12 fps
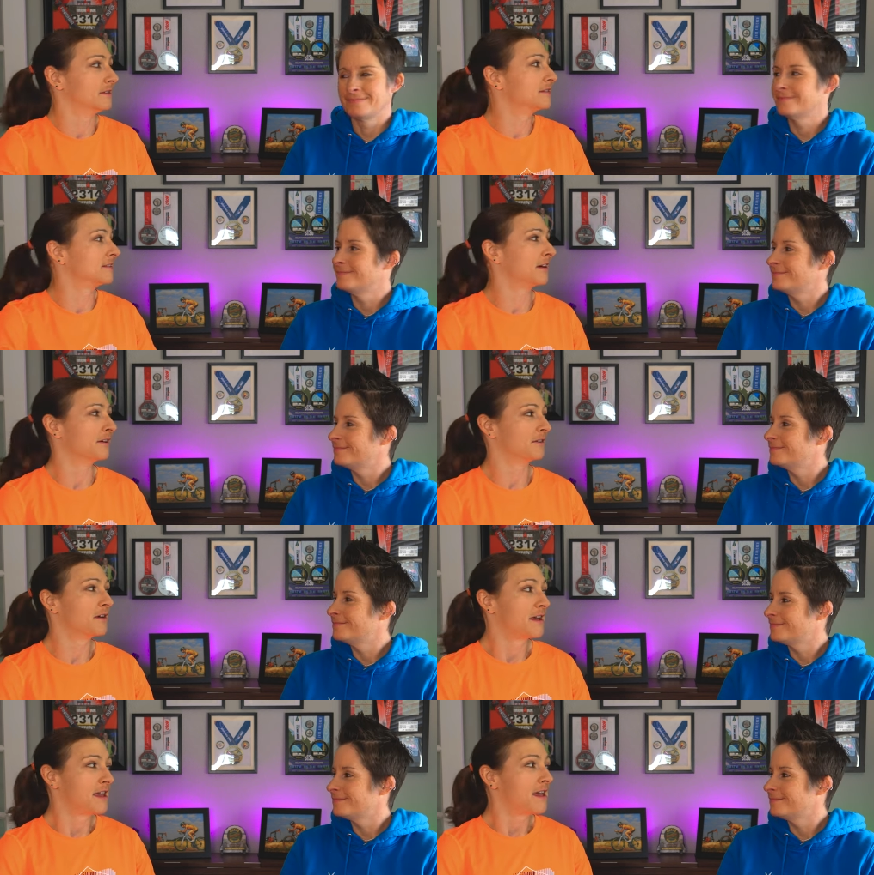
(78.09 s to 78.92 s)
Speaker 1: So
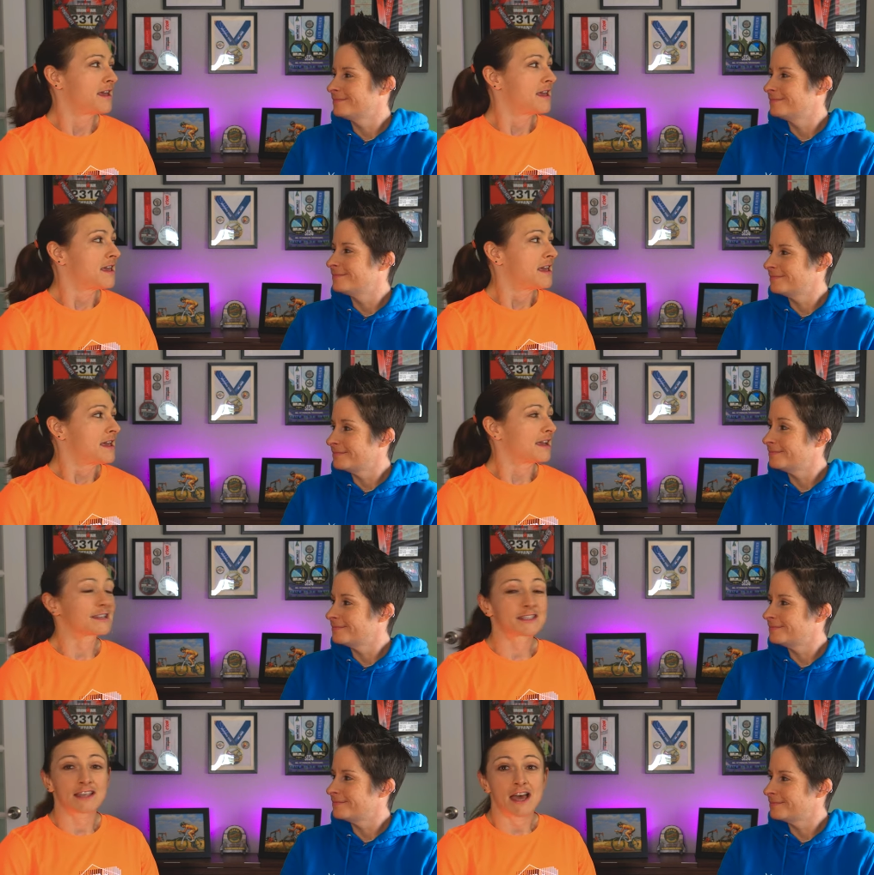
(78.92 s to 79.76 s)

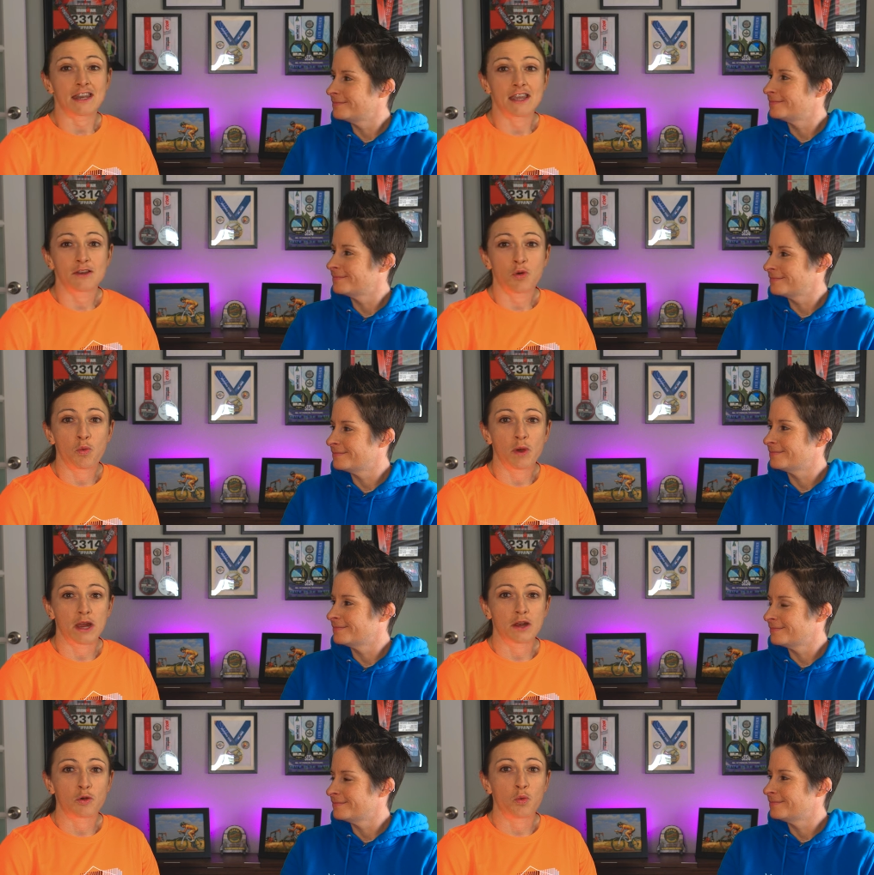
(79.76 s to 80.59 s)
exciting
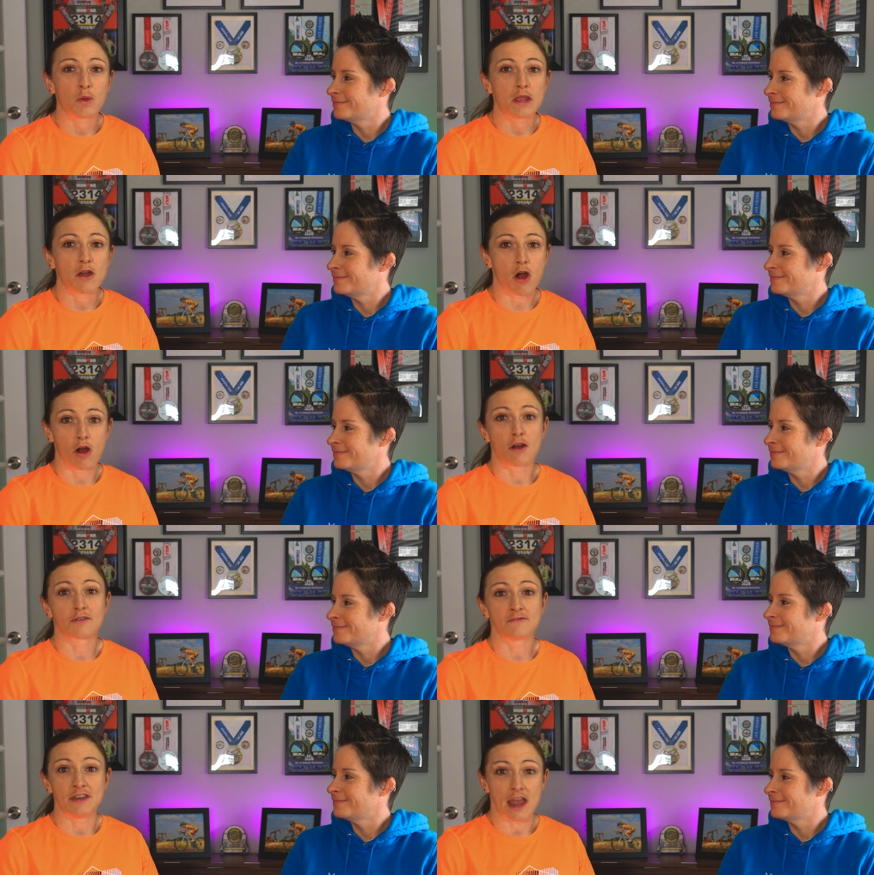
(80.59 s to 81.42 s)
where we
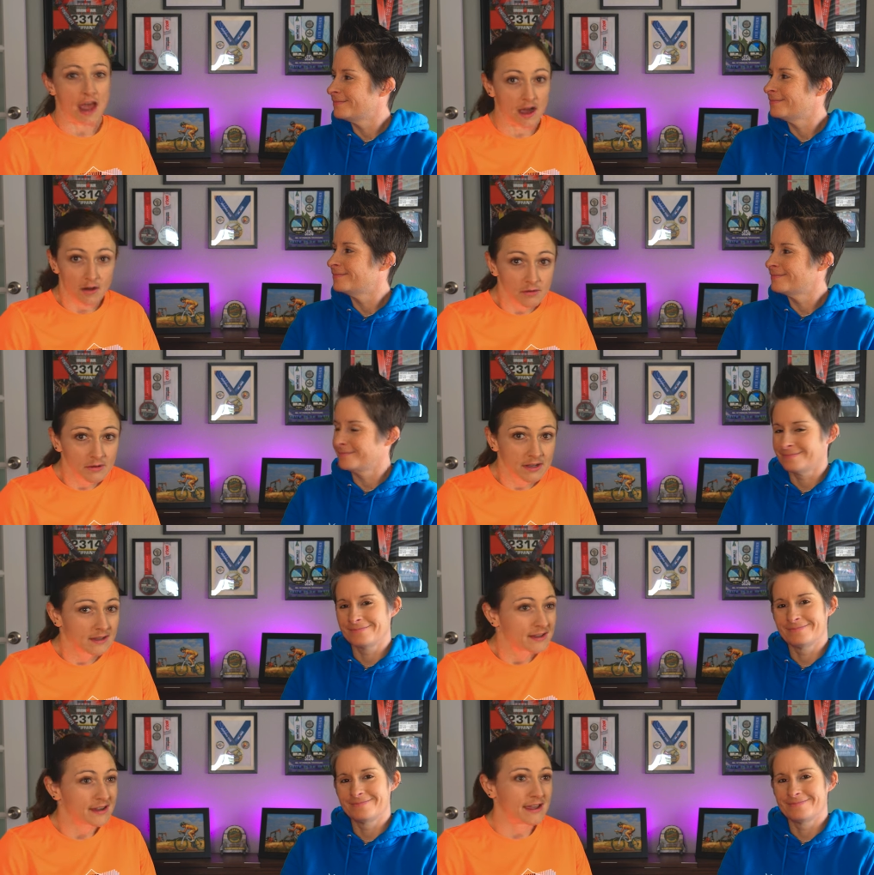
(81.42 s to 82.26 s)
are now
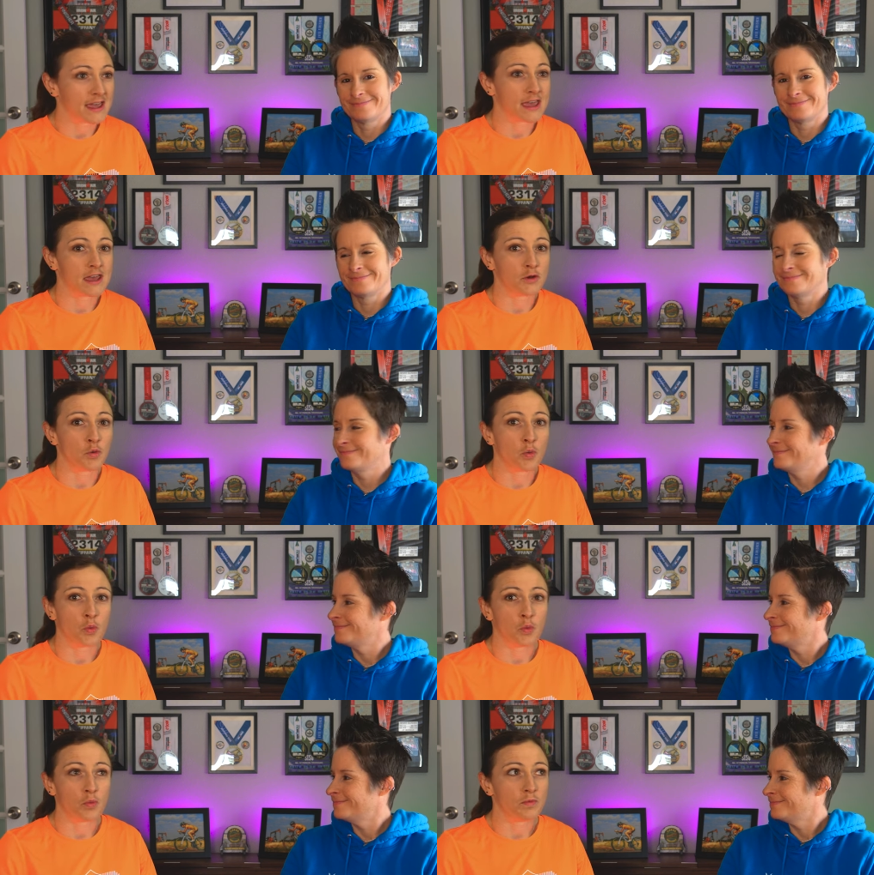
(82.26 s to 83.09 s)

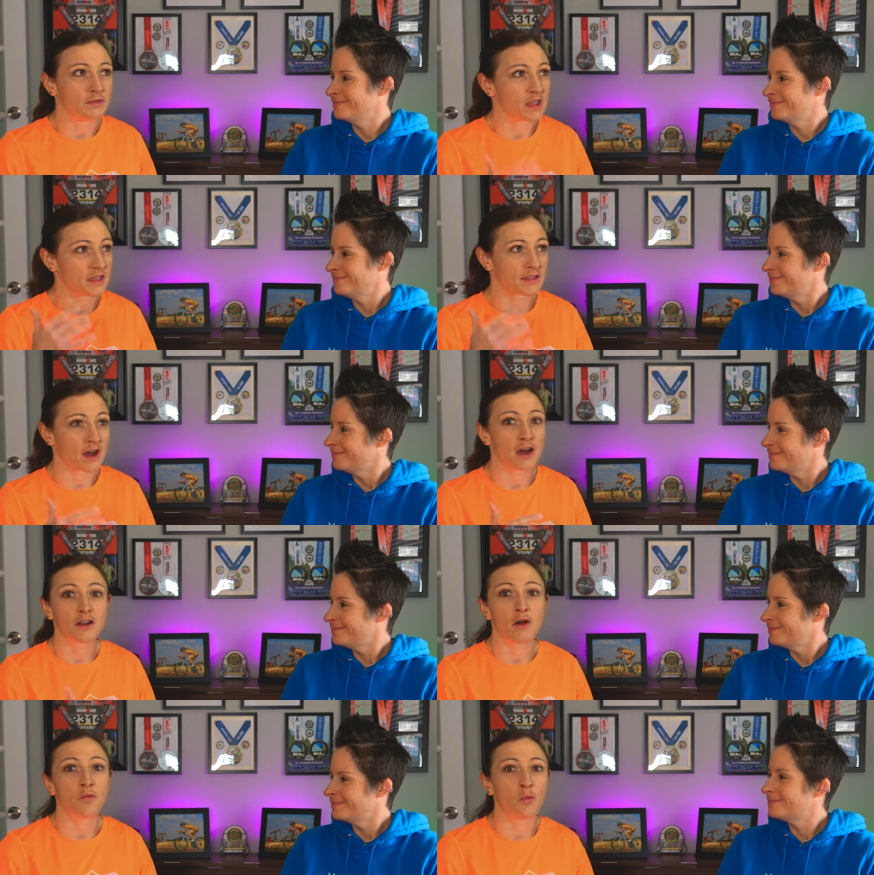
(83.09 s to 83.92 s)
and the
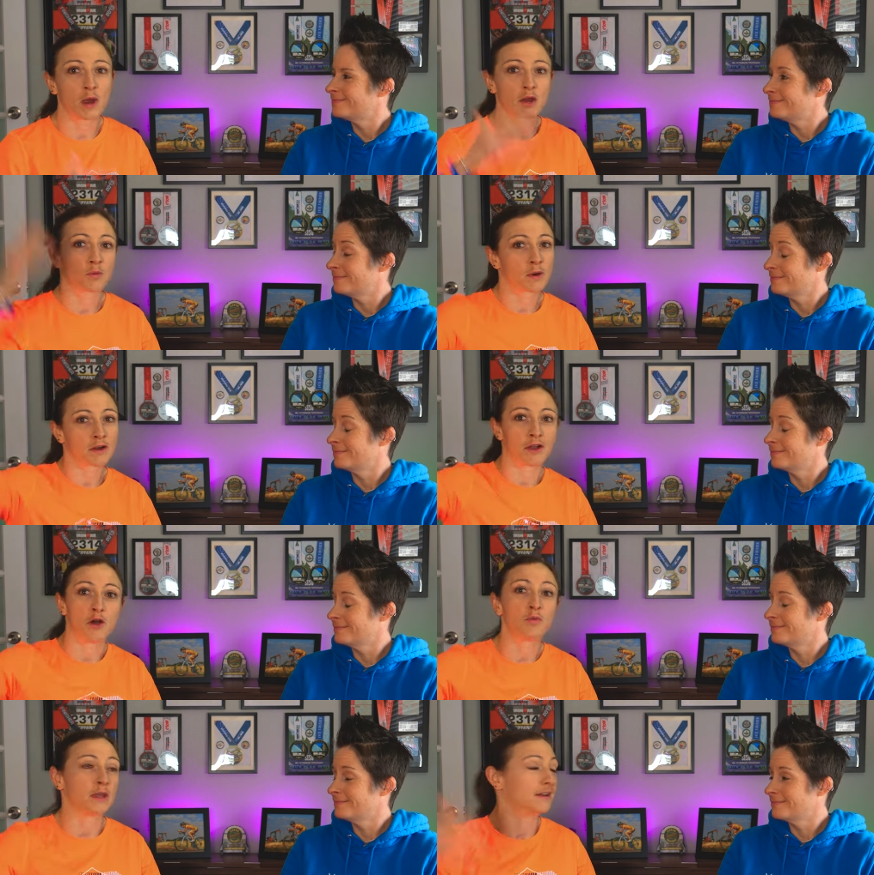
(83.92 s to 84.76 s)
thought of where we're
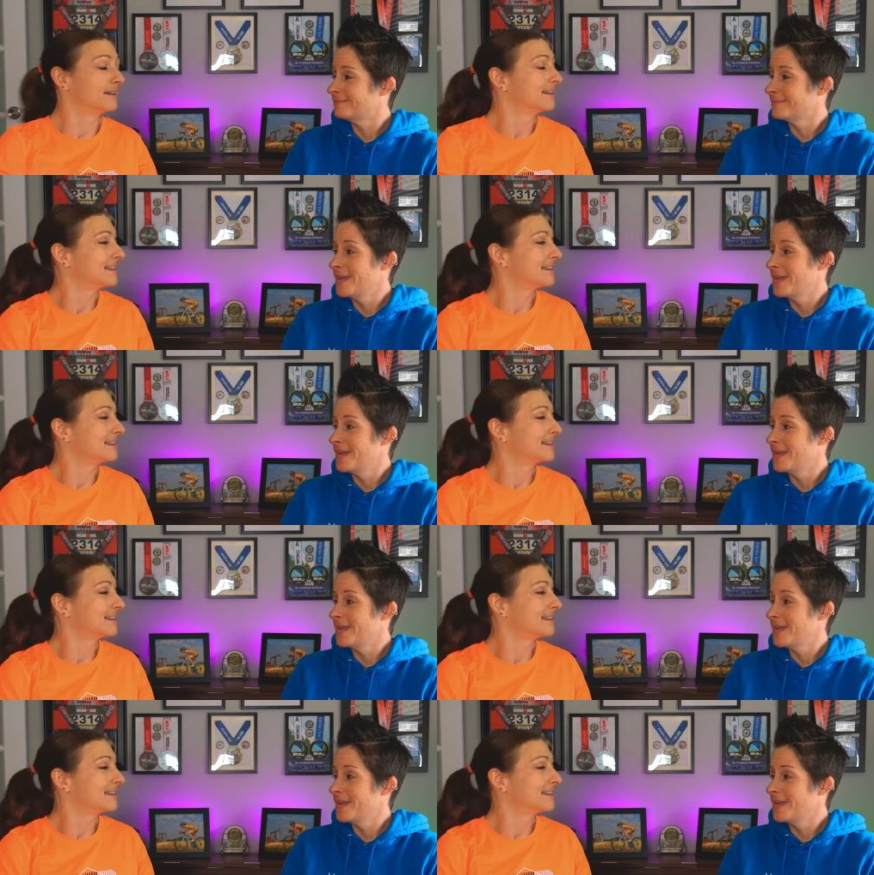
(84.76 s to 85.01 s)
going.